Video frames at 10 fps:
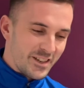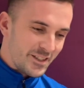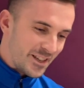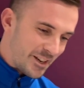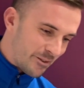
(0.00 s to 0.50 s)

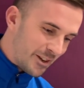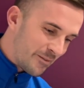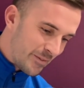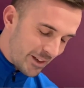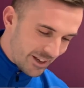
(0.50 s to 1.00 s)
years
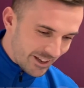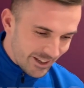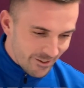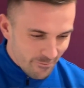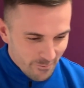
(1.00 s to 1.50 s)
anyway.
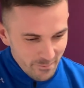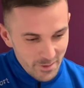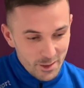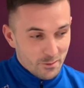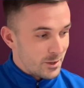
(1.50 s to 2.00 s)
And
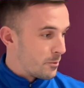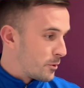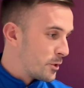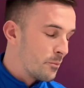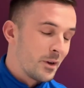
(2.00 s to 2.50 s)
obviously
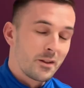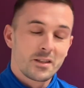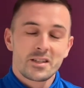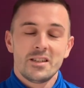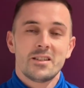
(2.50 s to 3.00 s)
we're doing well
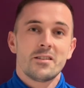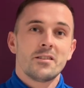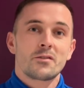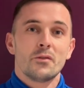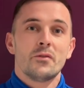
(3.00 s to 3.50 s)
this
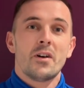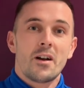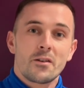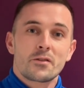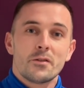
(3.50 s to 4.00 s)
season so
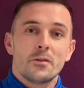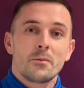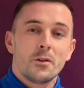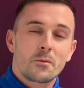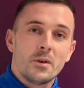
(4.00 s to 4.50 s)
far, so
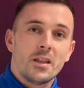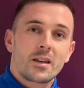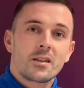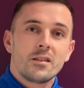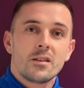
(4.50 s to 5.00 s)
long may
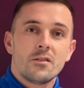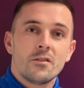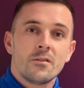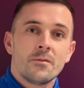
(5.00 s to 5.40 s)
that continue.